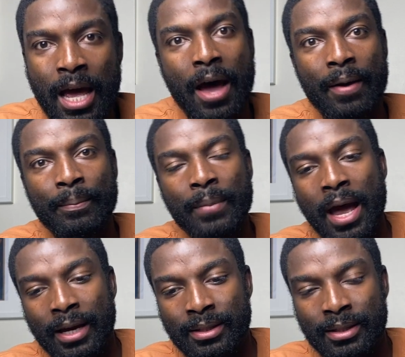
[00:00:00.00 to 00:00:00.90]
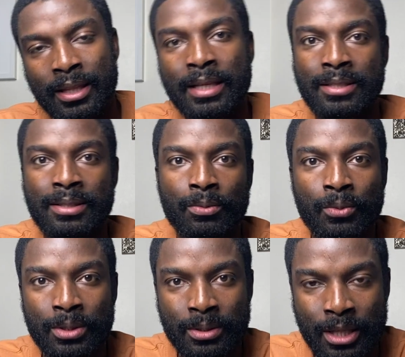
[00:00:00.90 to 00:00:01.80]
And this
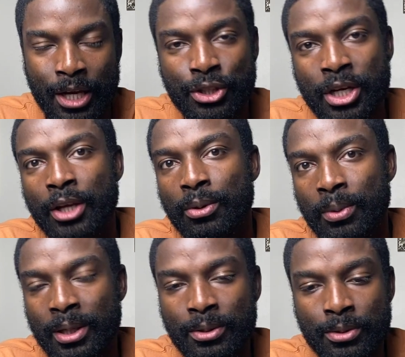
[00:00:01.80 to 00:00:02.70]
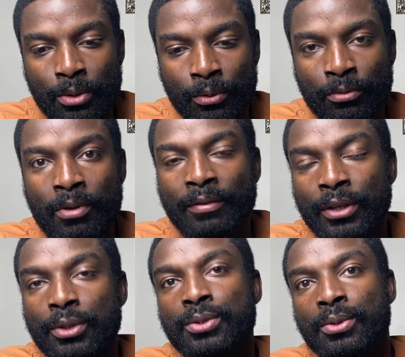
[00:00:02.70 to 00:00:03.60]
was a genuine sort of
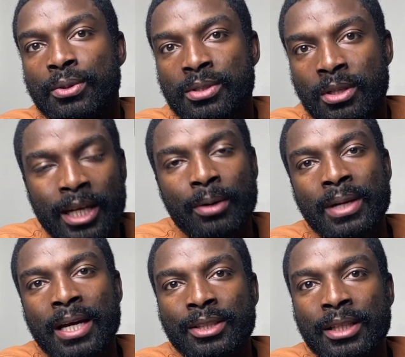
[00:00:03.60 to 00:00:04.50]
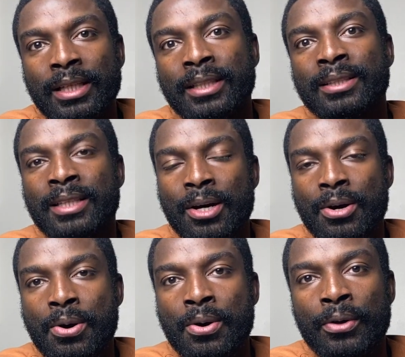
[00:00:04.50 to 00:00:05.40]
revenue source. They would actually
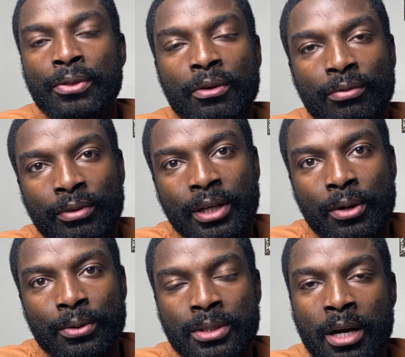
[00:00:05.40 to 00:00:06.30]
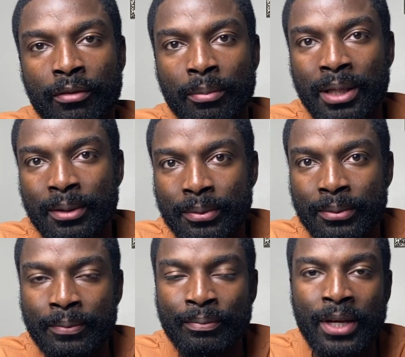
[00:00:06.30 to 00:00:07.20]
sell the freehold to other people.
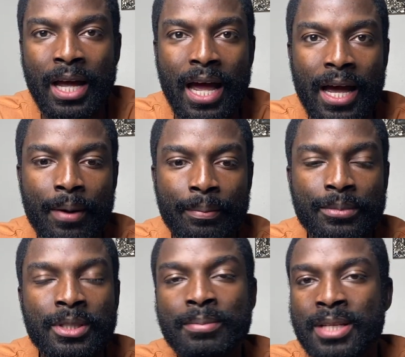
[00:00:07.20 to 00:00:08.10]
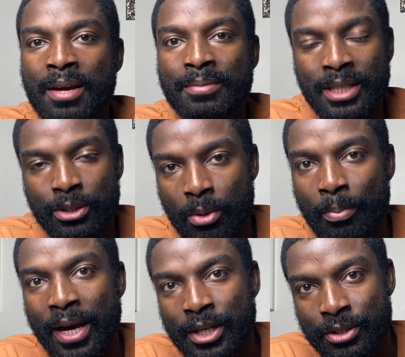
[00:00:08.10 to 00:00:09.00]
Sometimes these were
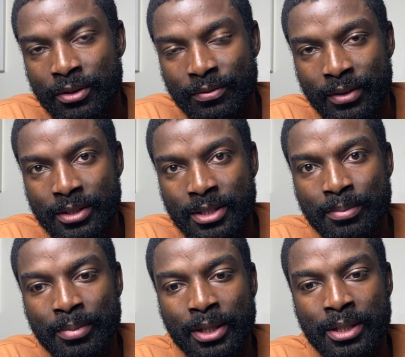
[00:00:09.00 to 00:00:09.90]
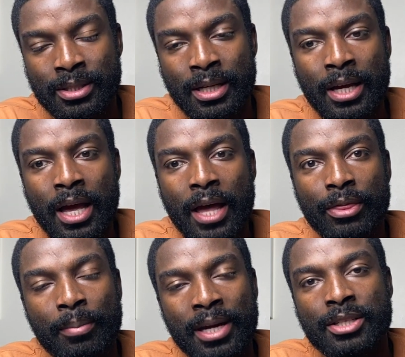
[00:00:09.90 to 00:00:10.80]
pension funds, because
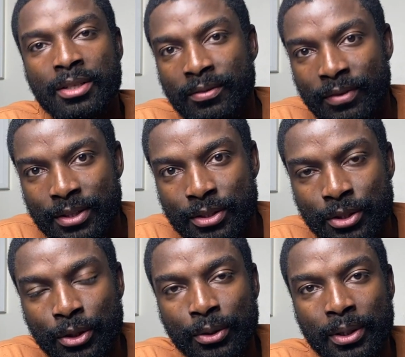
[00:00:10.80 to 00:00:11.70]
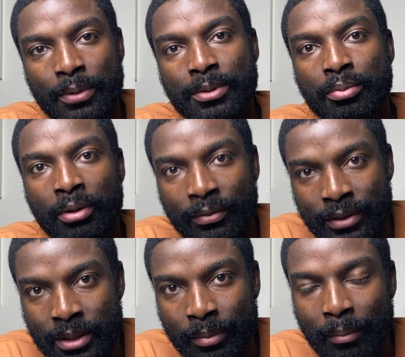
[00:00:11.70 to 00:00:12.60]
the pension funds knew there was profit
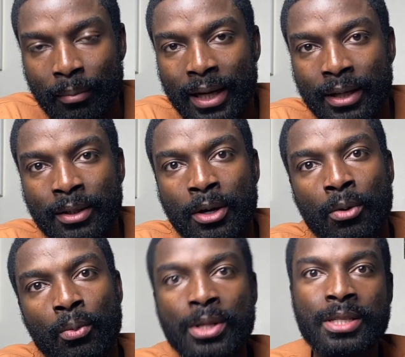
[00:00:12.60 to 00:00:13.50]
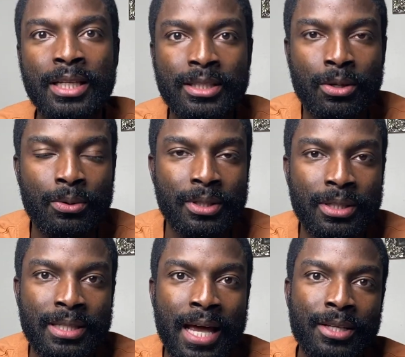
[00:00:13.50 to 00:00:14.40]
to be made once
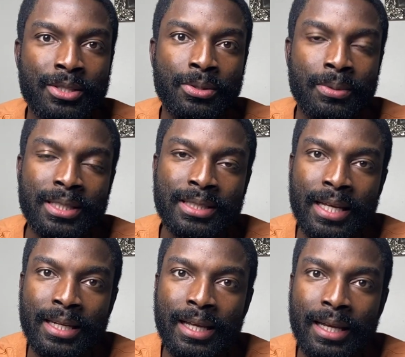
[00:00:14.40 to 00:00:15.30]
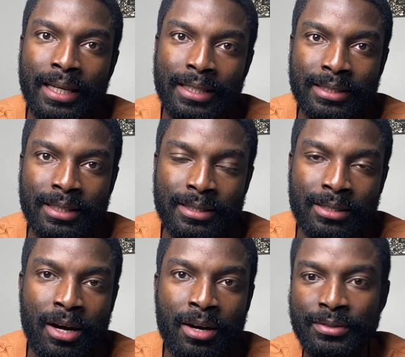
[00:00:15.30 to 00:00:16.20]
leaseholders had to extend their leases
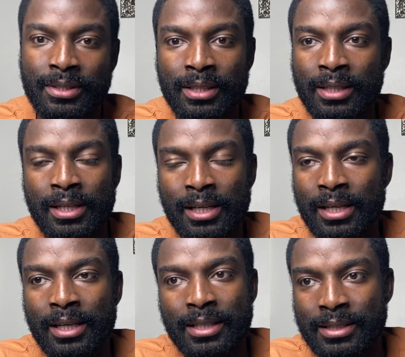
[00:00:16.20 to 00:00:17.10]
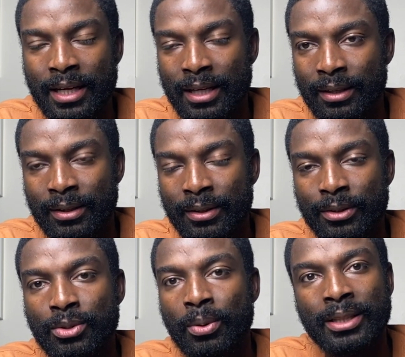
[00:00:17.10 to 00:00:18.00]
after, let's say,
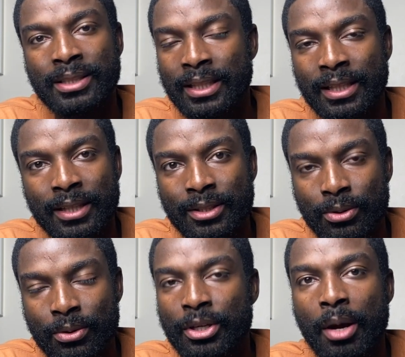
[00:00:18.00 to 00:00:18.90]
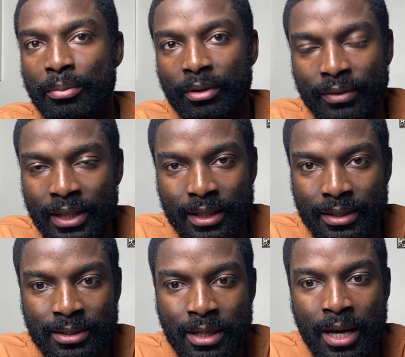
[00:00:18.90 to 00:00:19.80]
20 years or a number of years,